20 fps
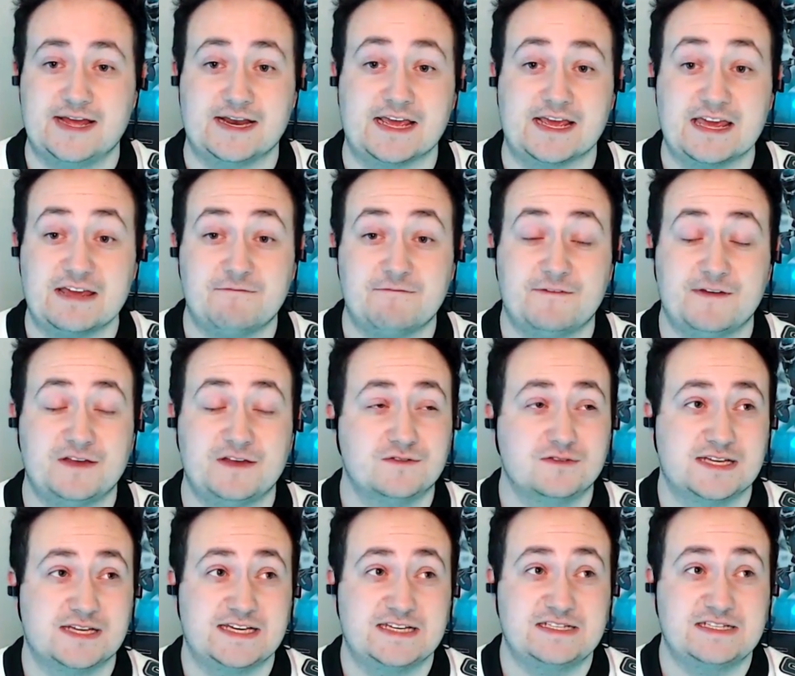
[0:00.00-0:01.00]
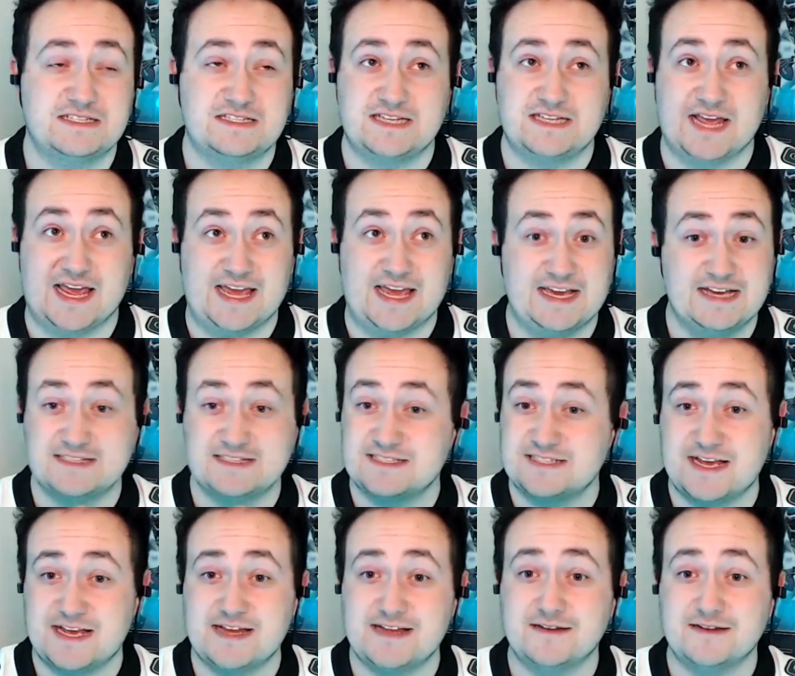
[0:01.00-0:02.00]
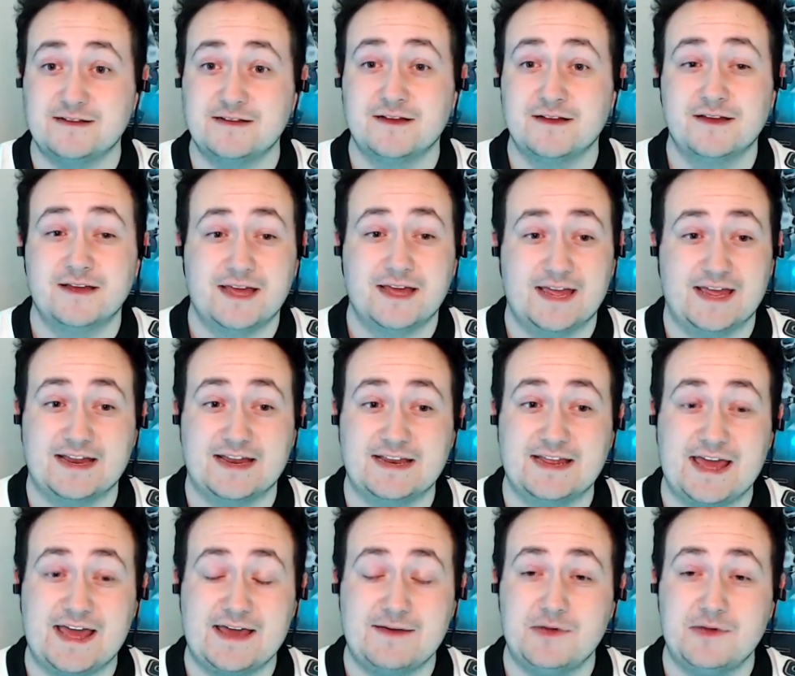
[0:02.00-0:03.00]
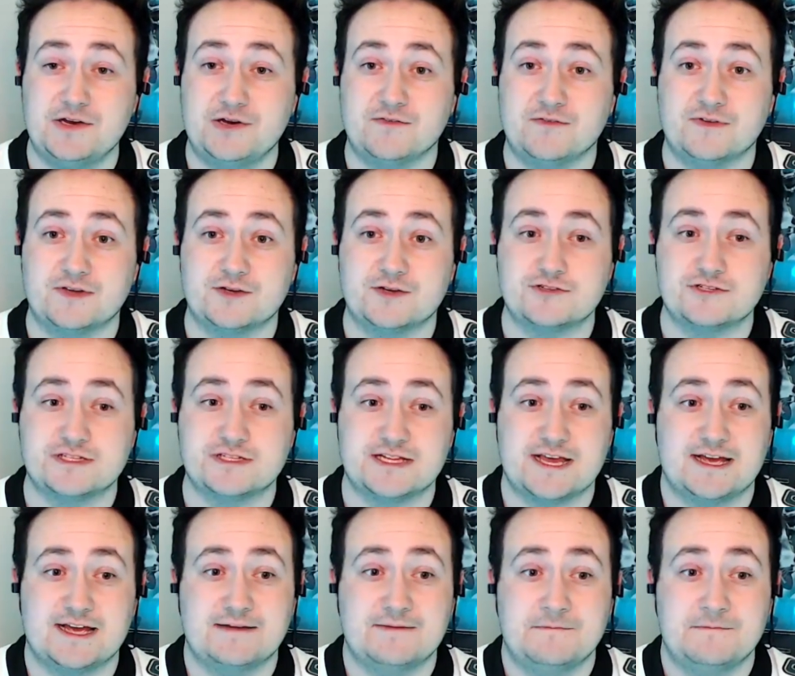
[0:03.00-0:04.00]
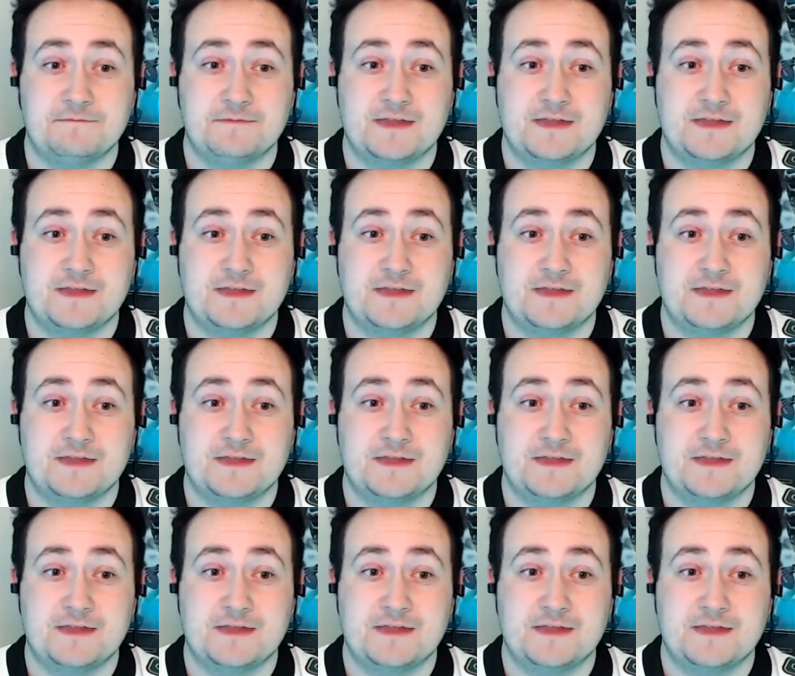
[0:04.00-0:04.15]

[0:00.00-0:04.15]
and he feel he's he has said in game interviews that